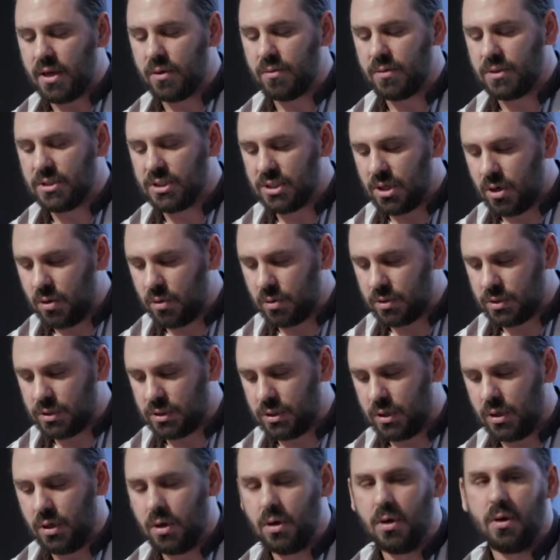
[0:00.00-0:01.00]
that
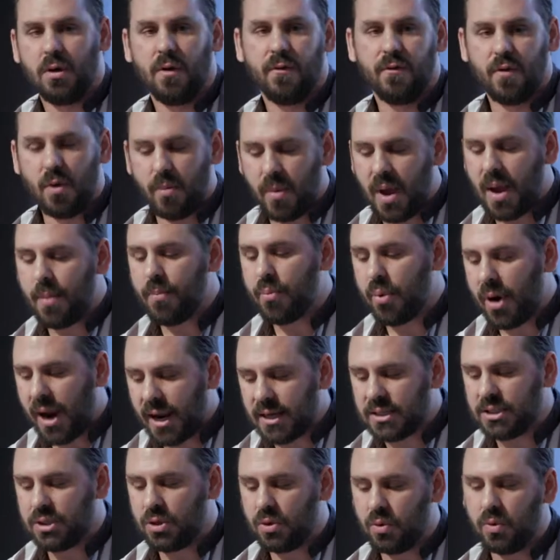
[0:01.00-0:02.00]
results from our
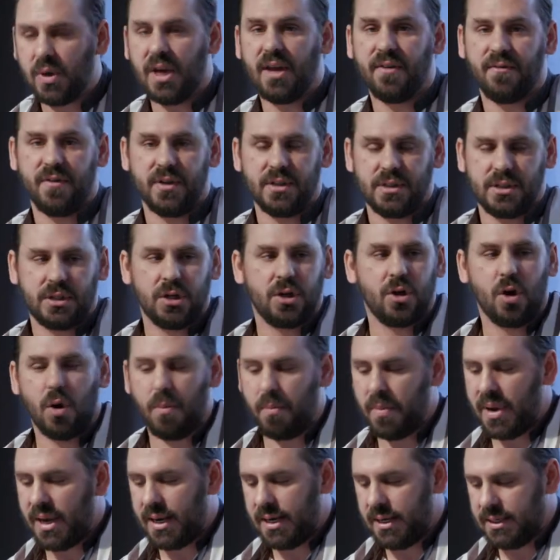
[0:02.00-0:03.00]
practical efforts to
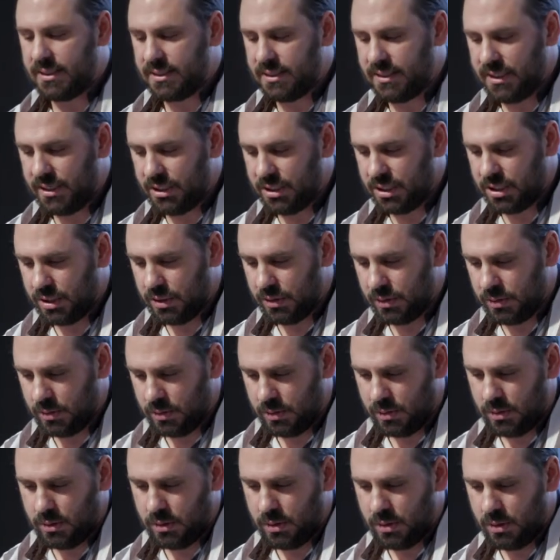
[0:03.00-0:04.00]
combat extinction?
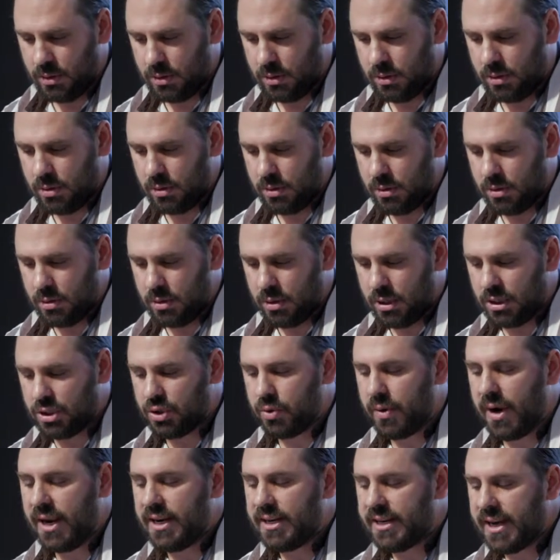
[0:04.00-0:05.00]
A
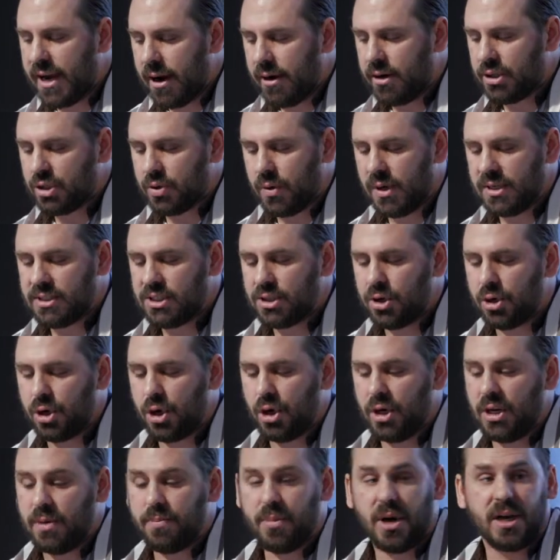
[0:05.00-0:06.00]
terrain characterised not
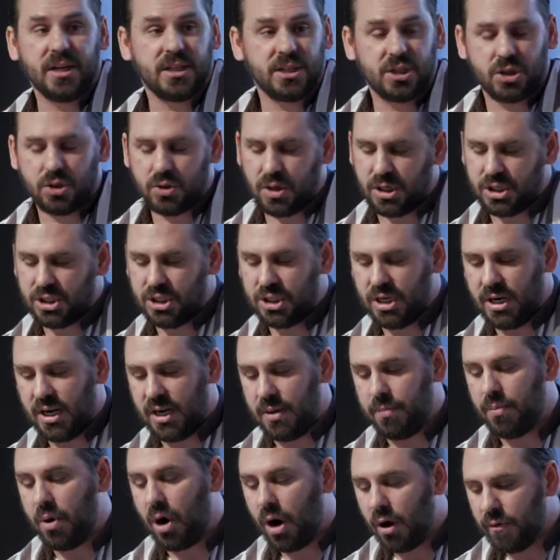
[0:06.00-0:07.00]
only by destruction and
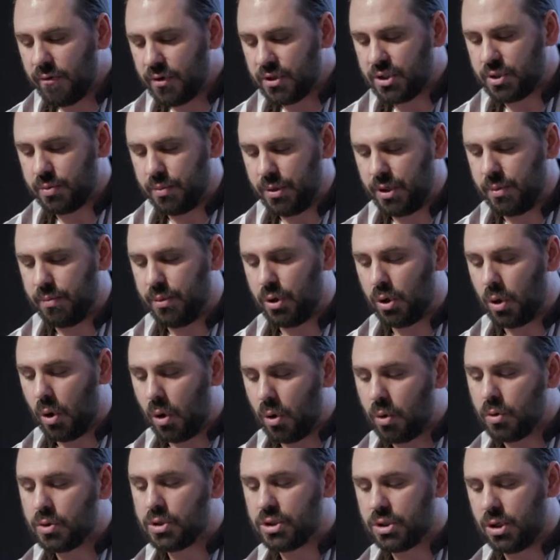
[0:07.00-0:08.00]
impoverishment, but
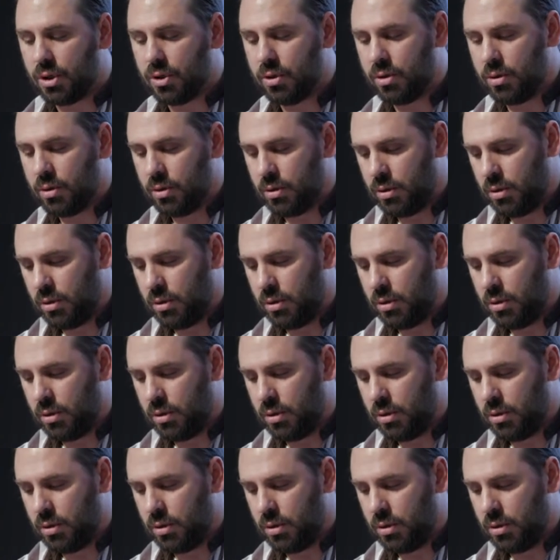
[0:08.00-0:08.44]
also